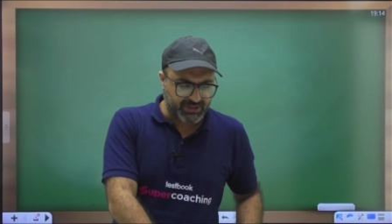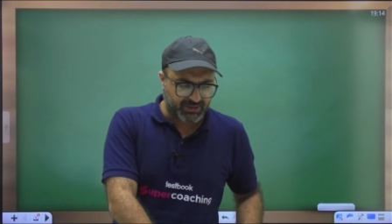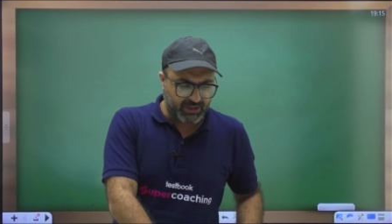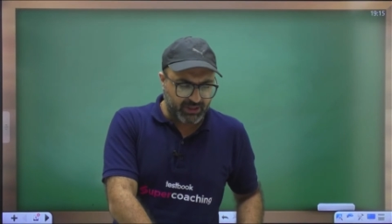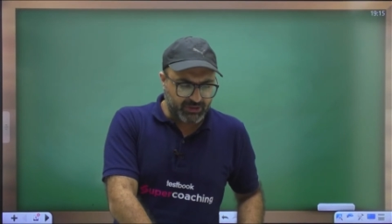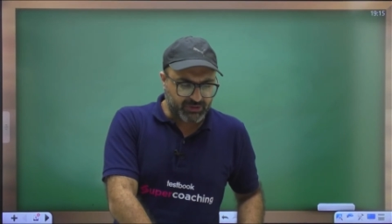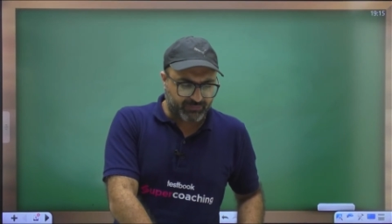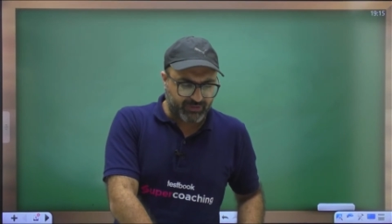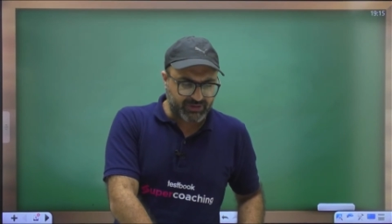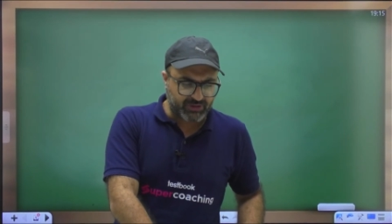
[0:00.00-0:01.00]
So first
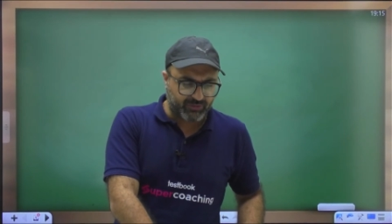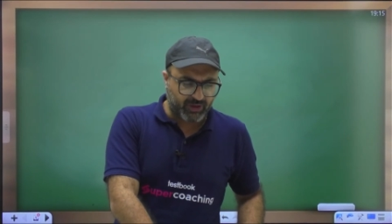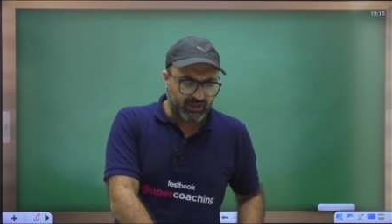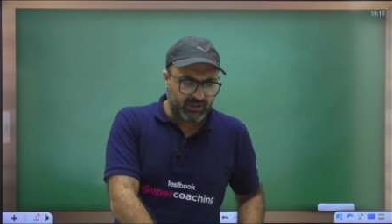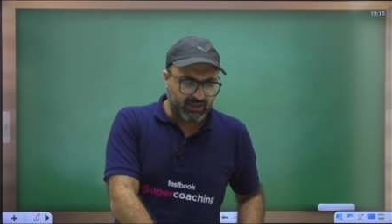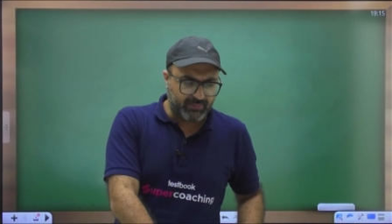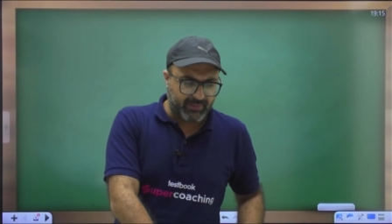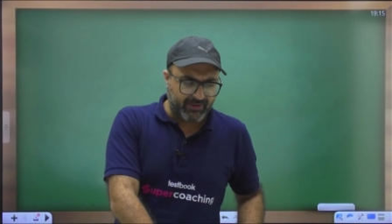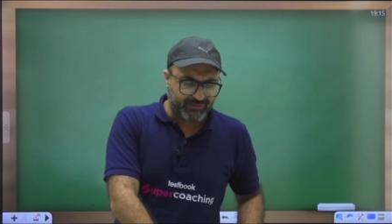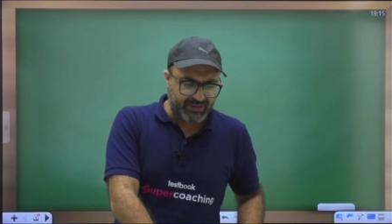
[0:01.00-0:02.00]
of all, my
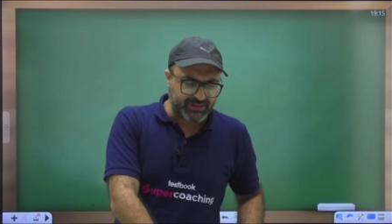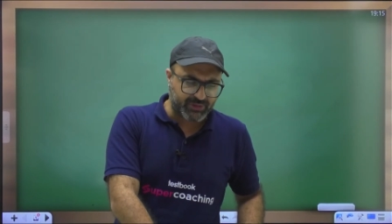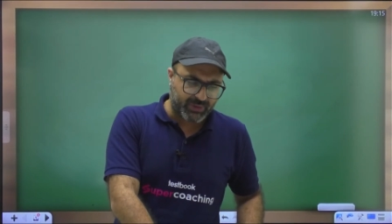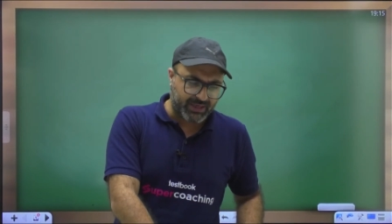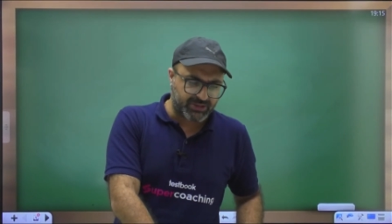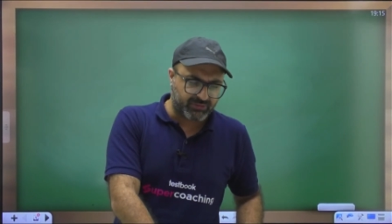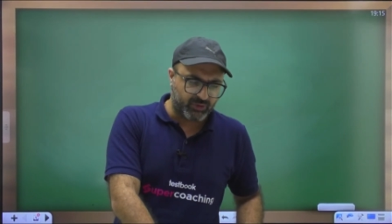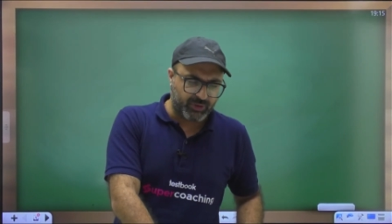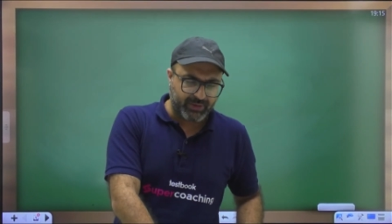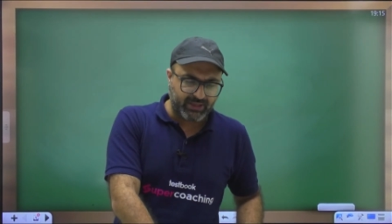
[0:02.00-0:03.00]
first question would be
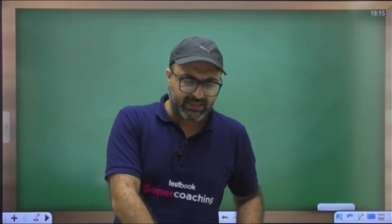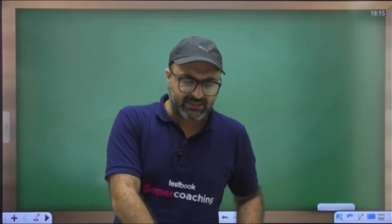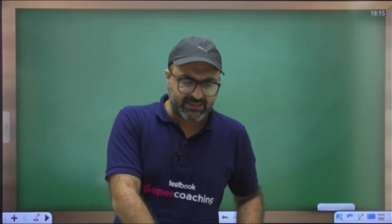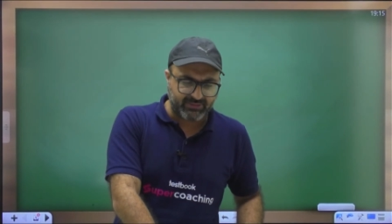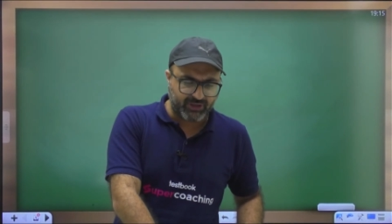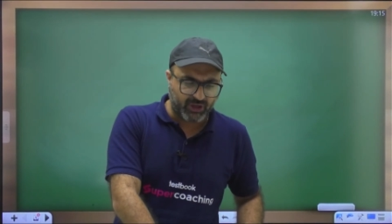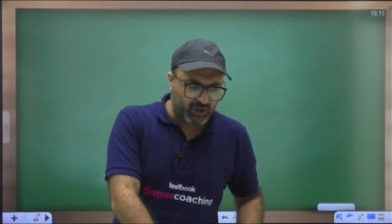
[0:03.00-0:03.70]
that, sir, we all know